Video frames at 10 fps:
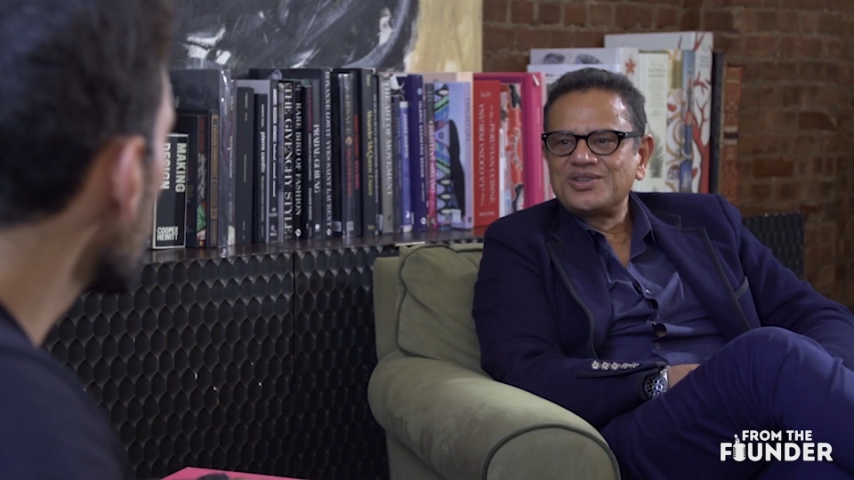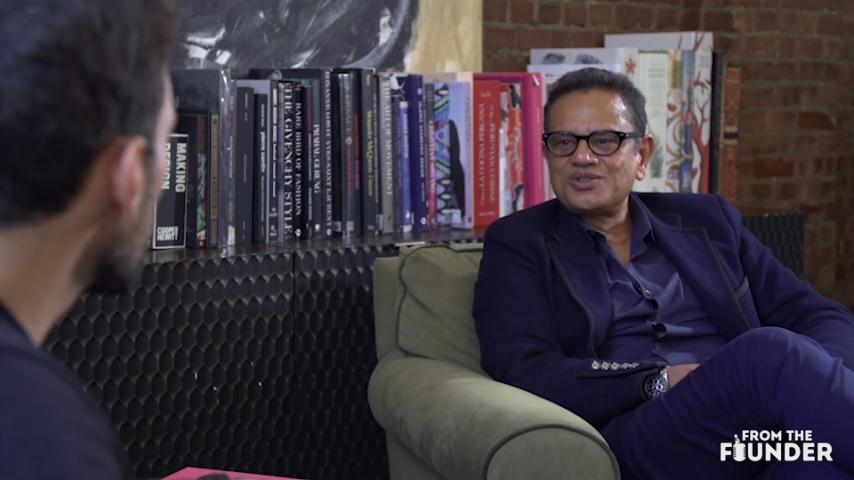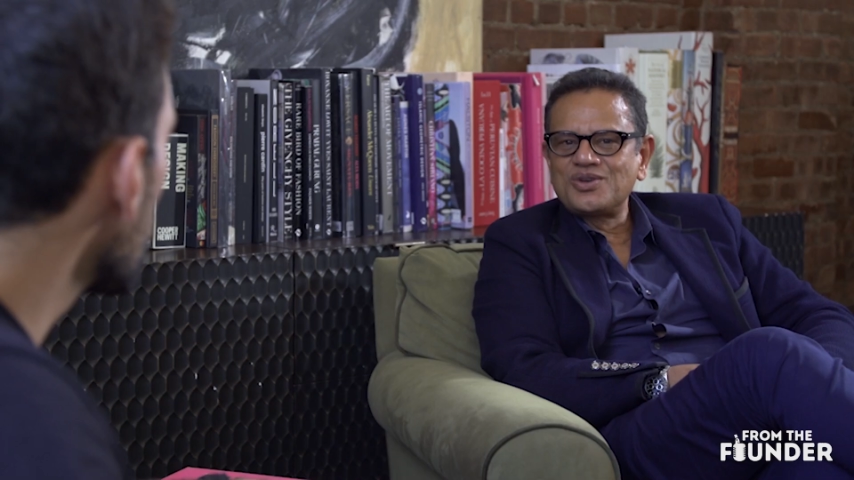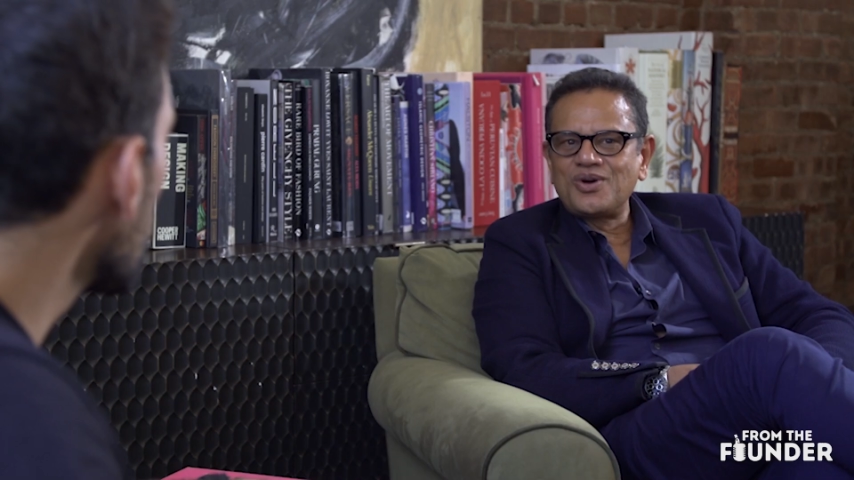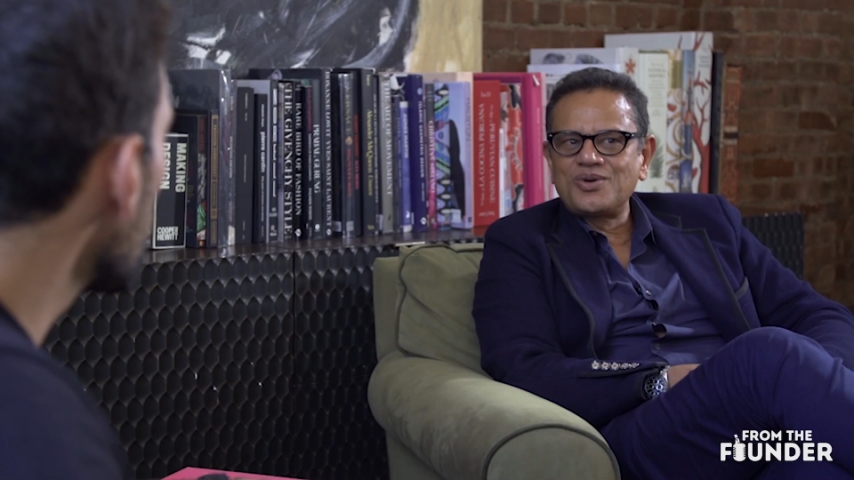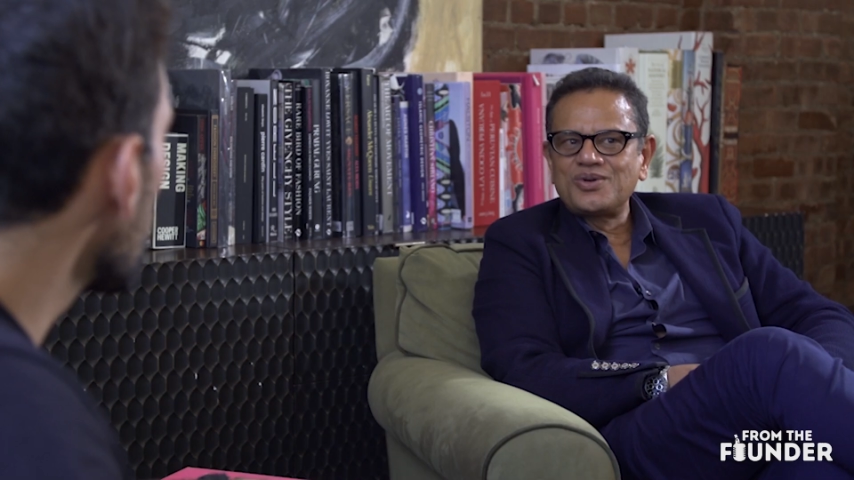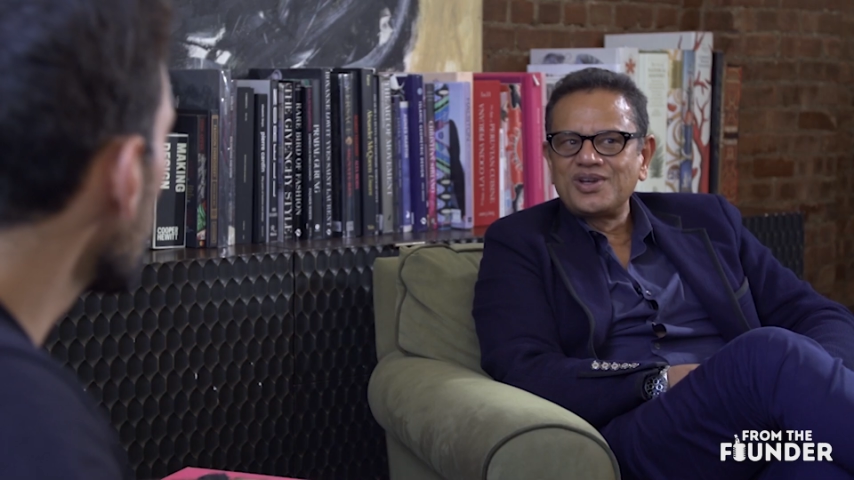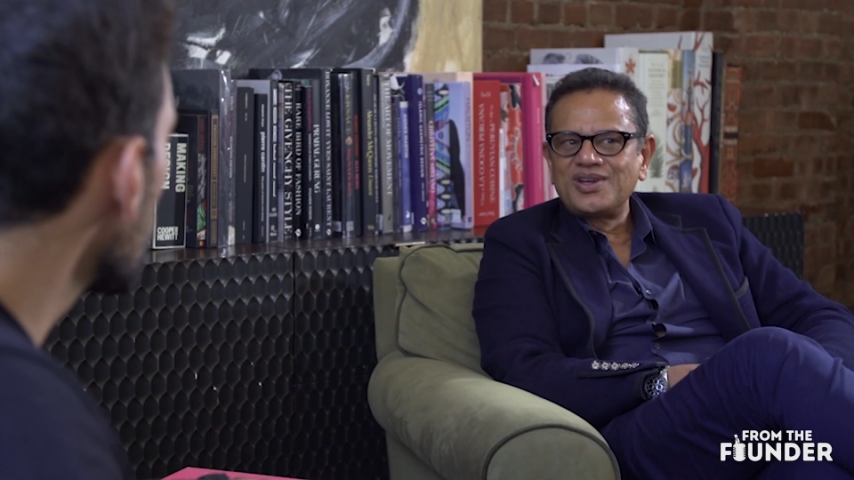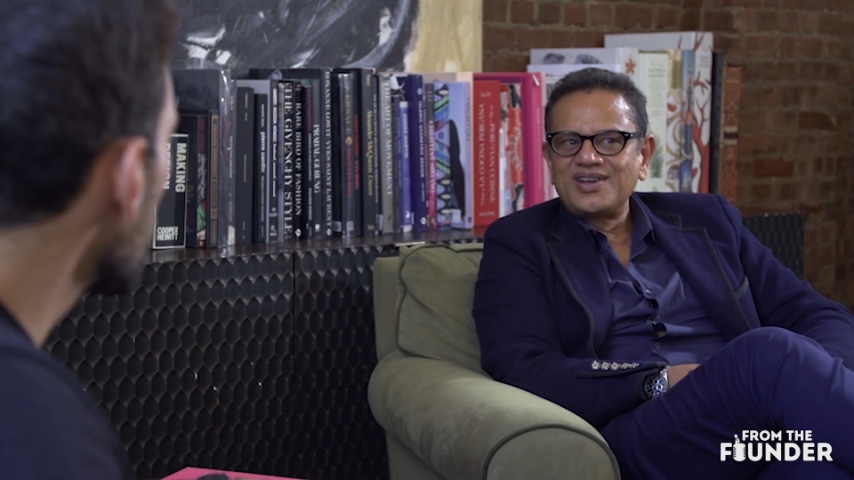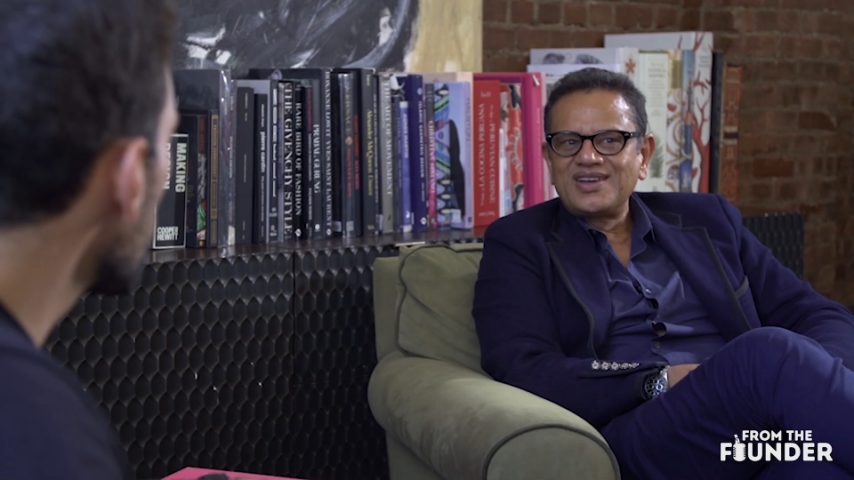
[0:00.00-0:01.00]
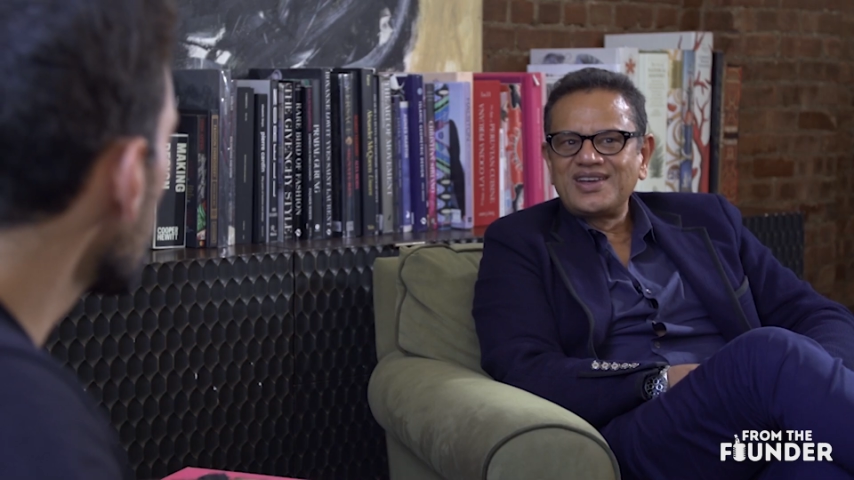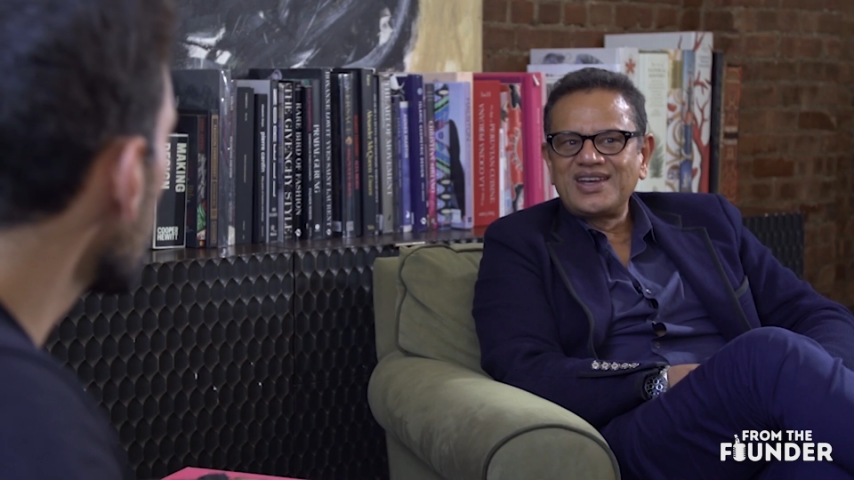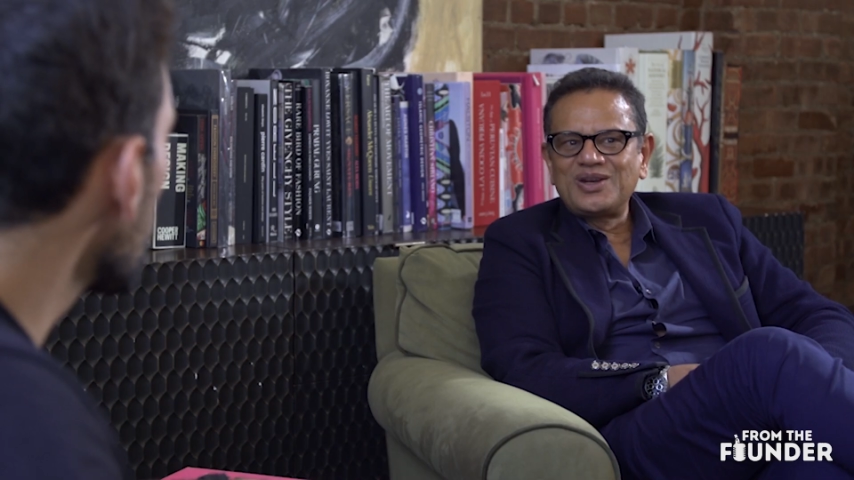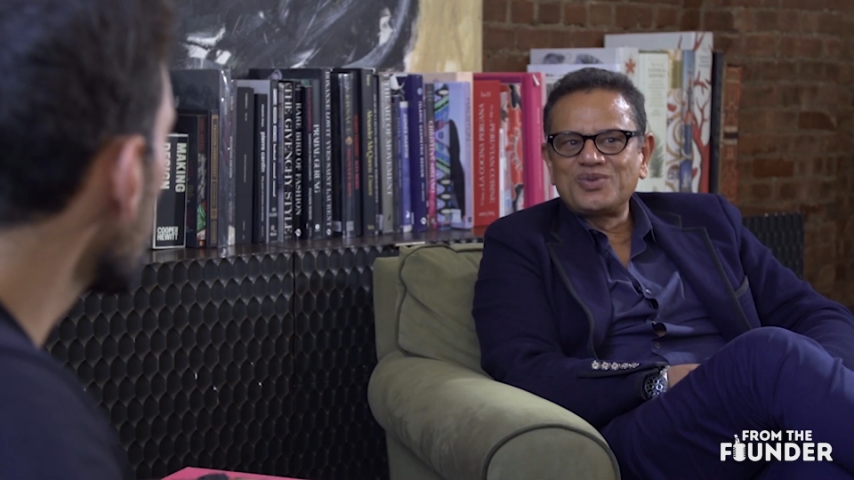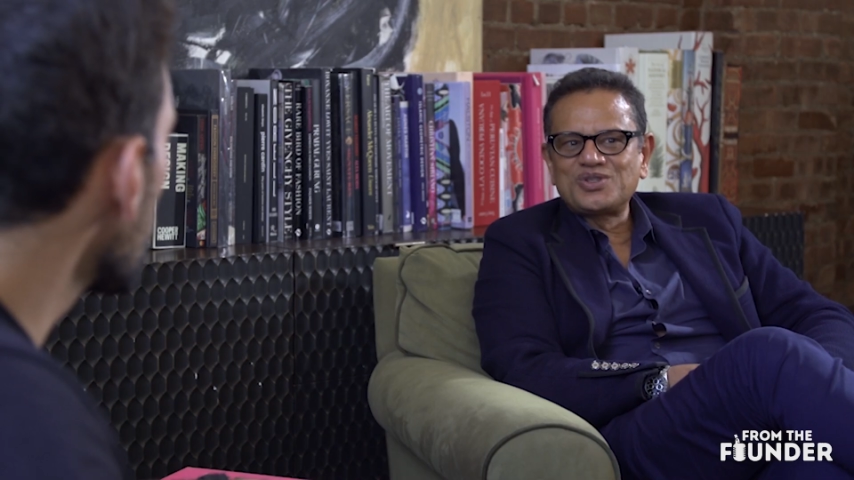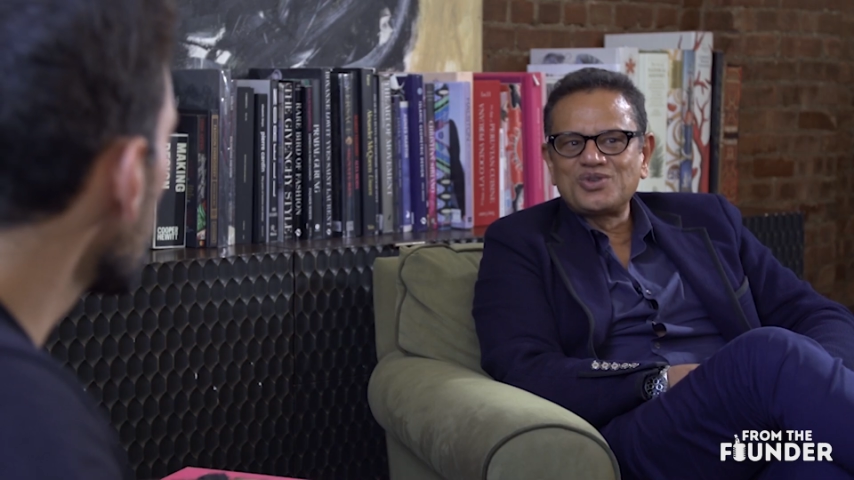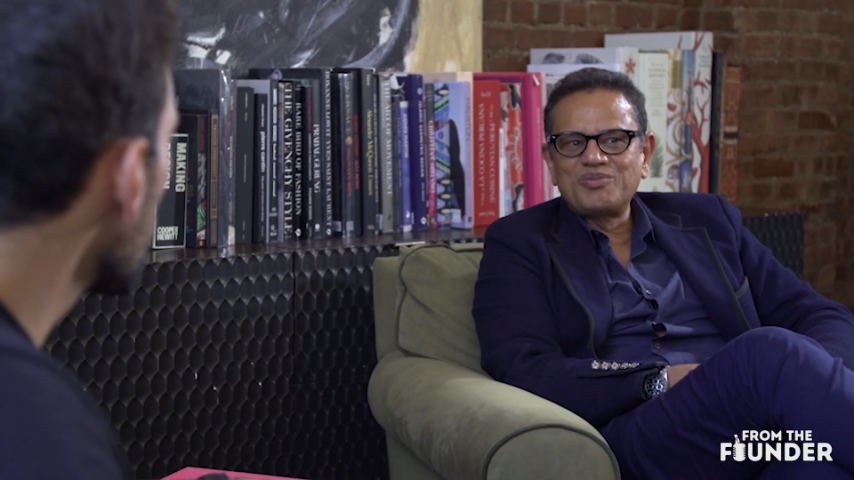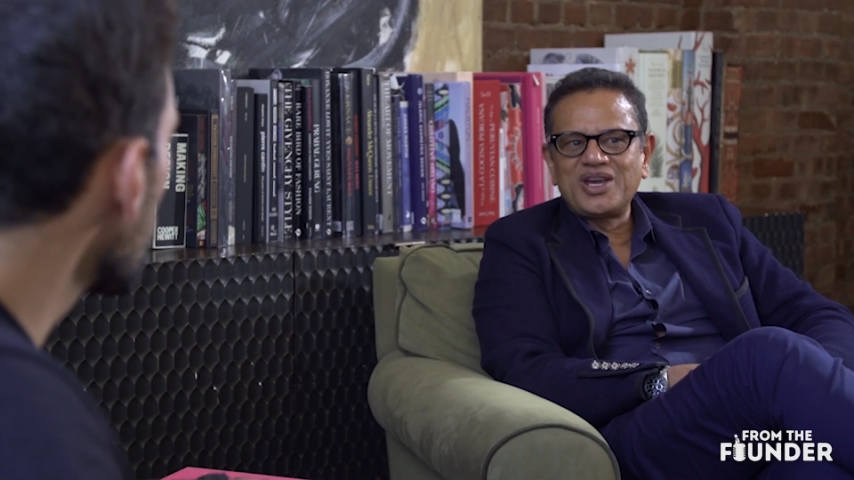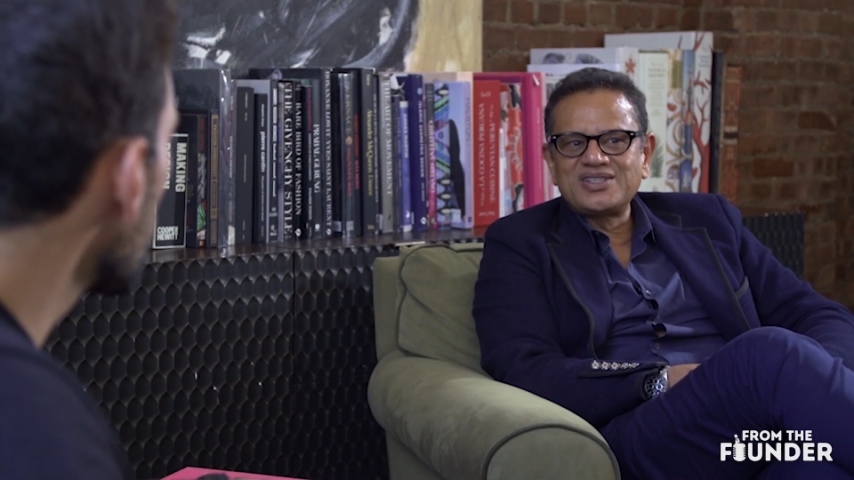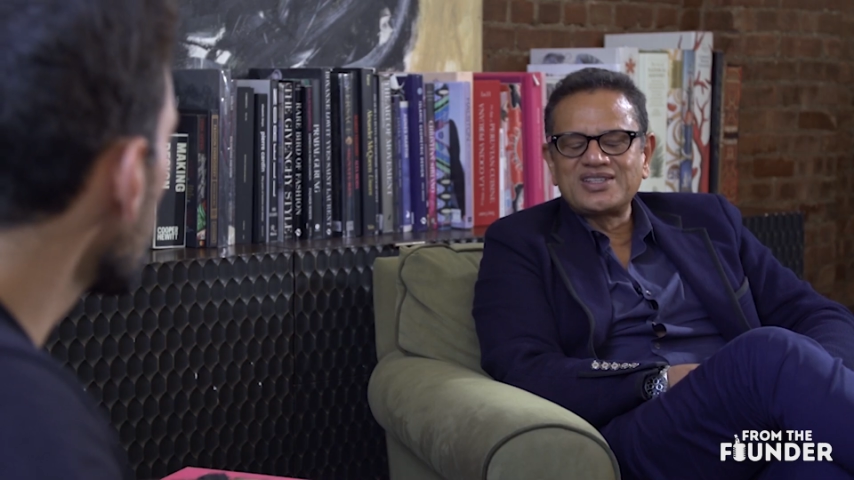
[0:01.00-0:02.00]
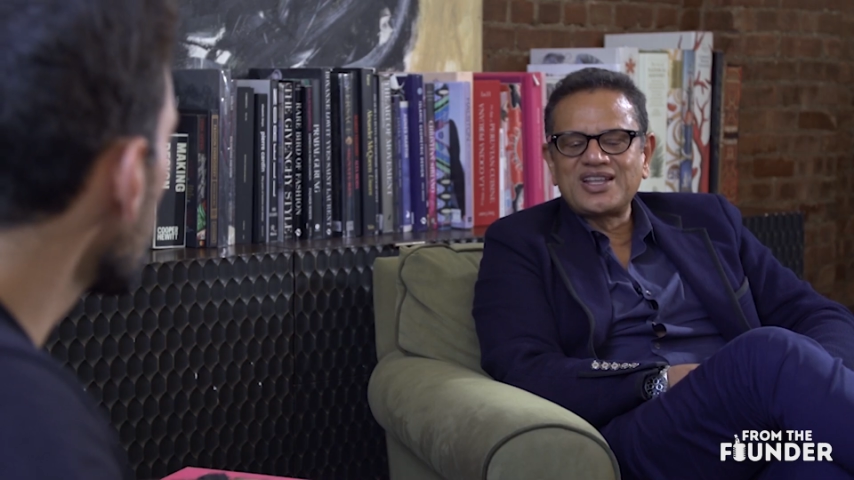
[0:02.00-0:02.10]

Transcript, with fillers: So it was so amazing